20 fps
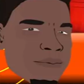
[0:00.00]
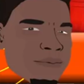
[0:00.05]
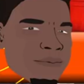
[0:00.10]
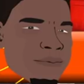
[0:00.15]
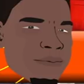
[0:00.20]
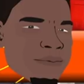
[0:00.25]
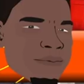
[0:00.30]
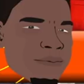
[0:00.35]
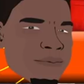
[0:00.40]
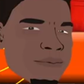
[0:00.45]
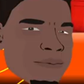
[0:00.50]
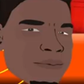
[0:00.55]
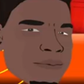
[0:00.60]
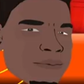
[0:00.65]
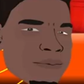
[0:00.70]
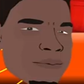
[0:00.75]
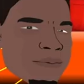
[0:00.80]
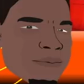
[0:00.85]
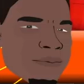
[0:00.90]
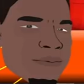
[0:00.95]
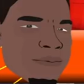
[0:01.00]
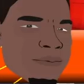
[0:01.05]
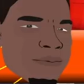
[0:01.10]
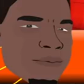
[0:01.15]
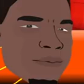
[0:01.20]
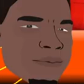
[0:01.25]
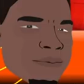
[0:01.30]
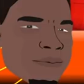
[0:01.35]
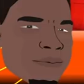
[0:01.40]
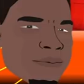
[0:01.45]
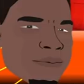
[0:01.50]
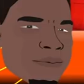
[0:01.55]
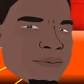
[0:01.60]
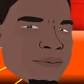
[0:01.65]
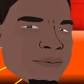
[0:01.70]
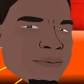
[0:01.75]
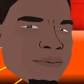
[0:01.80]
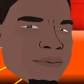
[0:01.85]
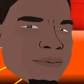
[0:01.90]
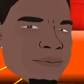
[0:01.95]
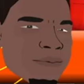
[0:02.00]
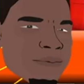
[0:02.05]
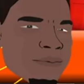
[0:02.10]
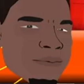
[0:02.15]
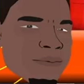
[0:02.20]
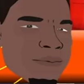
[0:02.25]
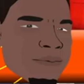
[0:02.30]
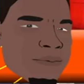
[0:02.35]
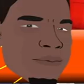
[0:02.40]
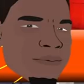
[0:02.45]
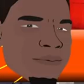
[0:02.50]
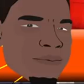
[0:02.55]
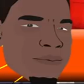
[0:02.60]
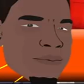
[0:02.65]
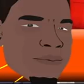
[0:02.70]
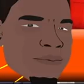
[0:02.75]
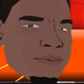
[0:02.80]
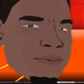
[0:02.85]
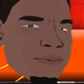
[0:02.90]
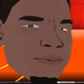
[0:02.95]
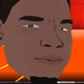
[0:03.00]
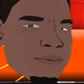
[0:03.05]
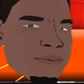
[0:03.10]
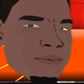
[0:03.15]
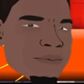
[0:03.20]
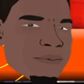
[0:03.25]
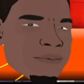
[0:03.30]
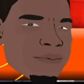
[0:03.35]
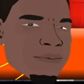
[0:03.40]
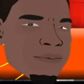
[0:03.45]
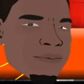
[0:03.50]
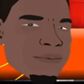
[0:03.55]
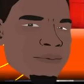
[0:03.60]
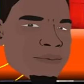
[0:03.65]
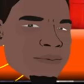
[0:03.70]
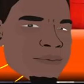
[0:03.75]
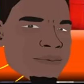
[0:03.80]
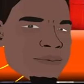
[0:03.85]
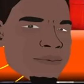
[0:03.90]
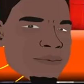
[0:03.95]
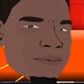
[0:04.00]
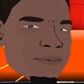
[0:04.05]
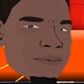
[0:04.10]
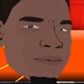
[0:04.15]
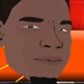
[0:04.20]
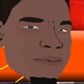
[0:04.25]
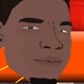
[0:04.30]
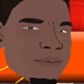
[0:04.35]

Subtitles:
[no speech]